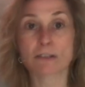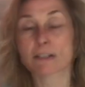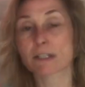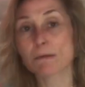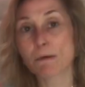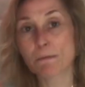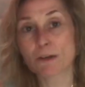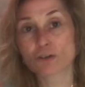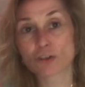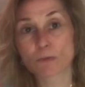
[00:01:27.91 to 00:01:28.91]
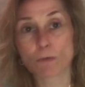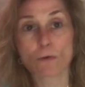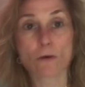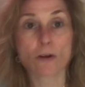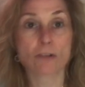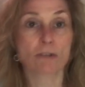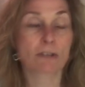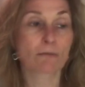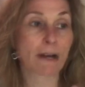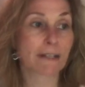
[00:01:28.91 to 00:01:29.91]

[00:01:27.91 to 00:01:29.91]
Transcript: You send them a Pinterest board, you can write